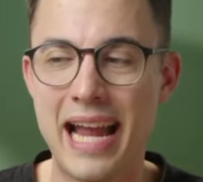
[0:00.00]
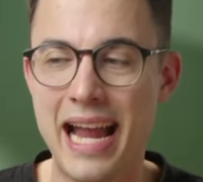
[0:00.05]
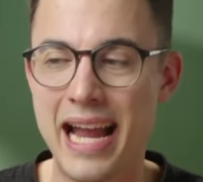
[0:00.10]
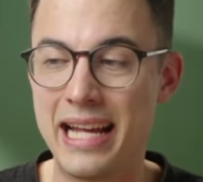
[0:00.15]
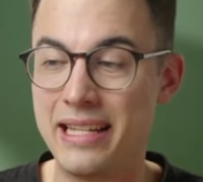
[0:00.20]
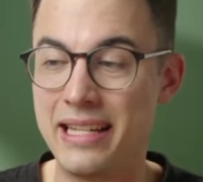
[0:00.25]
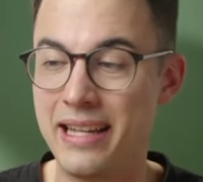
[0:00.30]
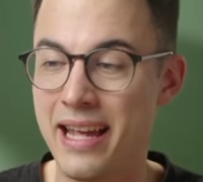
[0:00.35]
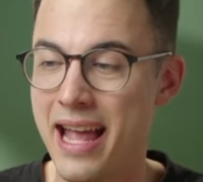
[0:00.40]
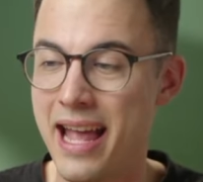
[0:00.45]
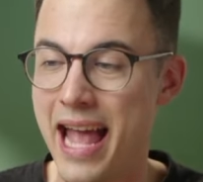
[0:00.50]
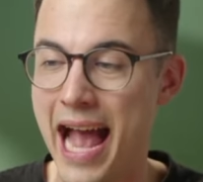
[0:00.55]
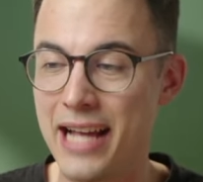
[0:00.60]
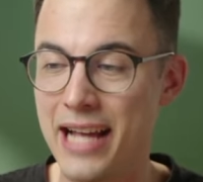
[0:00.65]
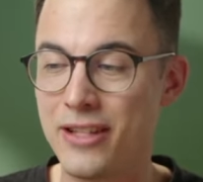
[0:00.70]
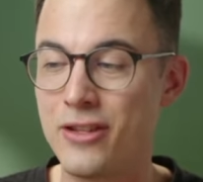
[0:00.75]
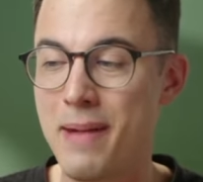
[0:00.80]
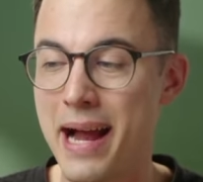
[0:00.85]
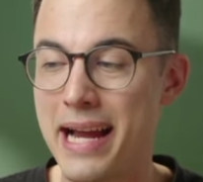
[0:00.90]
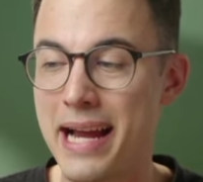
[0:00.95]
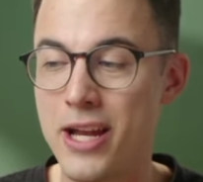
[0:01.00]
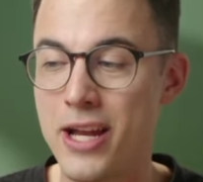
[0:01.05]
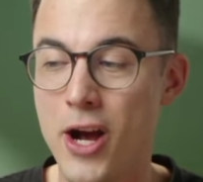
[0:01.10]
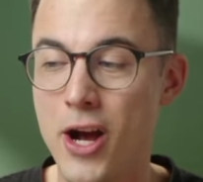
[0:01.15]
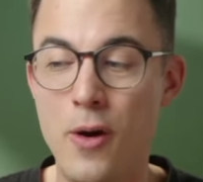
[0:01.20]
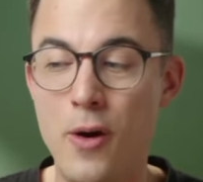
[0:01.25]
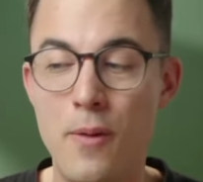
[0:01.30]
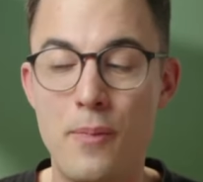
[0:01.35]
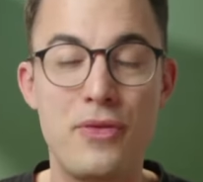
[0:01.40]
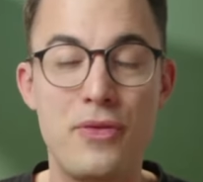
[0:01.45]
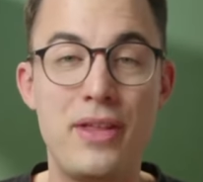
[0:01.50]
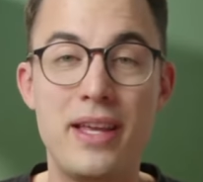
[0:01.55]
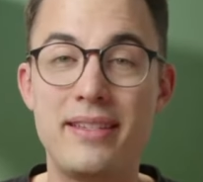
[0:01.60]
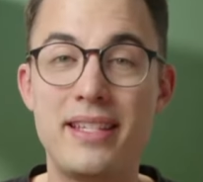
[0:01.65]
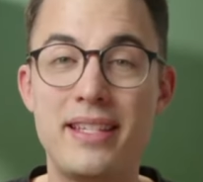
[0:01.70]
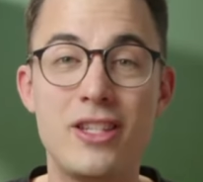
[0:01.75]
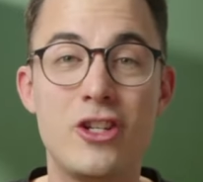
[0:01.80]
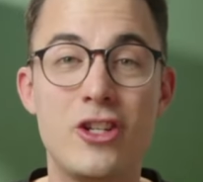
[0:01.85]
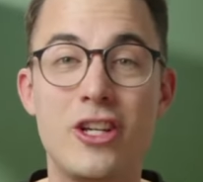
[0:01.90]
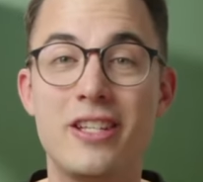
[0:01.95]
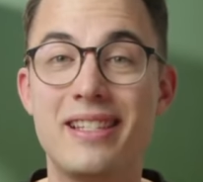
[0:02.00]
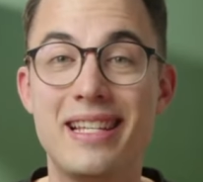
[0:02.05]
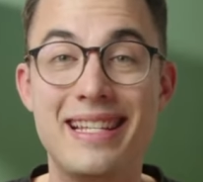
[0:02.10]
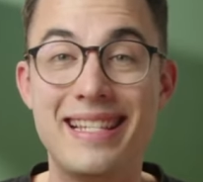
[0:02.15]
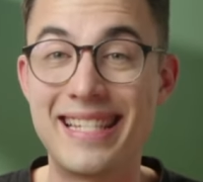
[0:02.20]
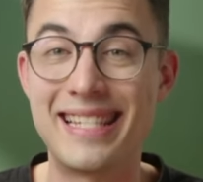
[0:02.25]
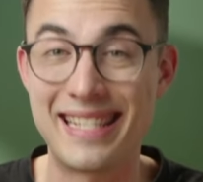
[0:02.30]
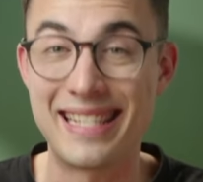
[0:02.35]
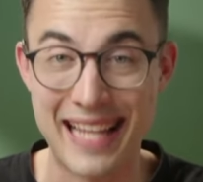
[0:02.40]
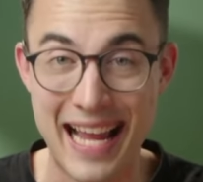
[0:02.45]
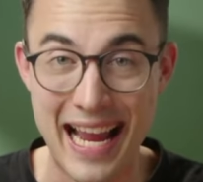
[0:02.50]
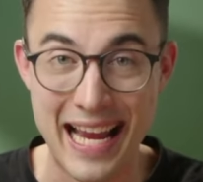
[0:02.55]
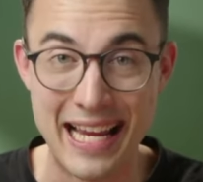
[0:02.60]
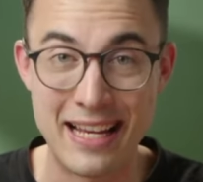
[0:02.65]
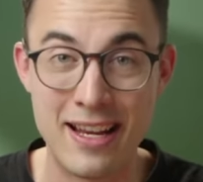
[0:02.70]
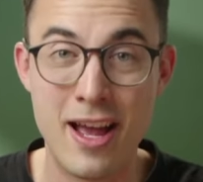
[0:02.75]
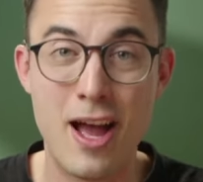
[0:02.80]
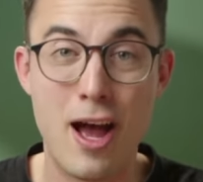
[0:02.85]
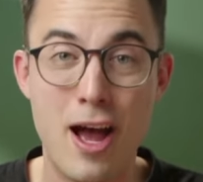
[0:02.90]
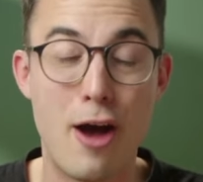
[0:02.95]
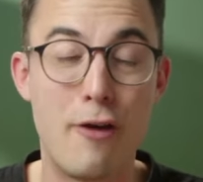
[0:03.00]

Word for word: And as you might know, this is just insane